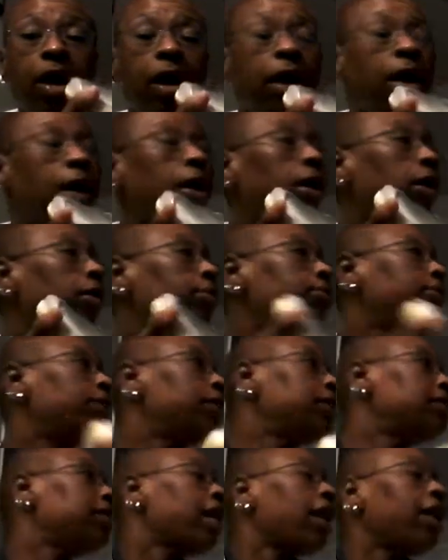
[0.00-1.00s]
Um,
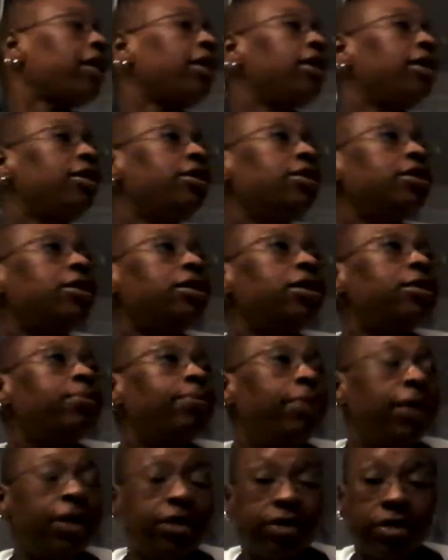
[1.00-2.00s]
Nike
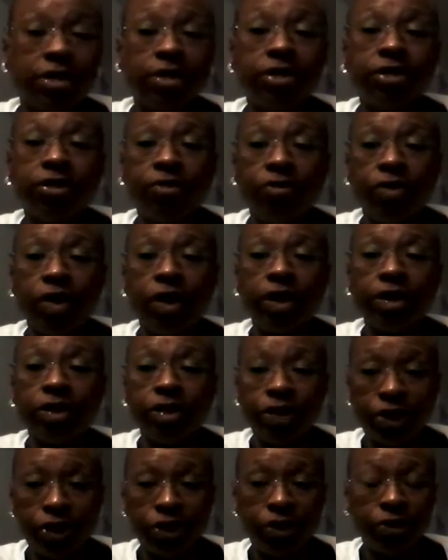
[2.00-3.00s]
makes a good running
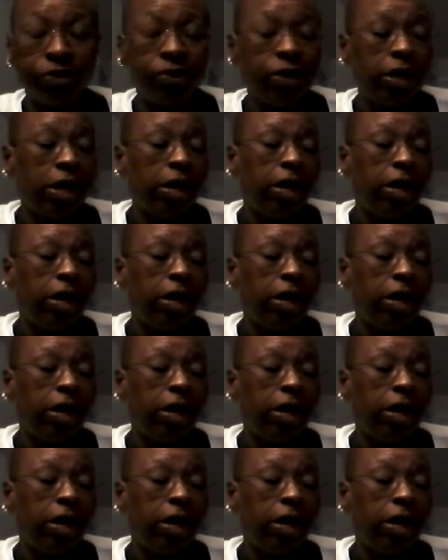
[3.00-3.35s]
shoe,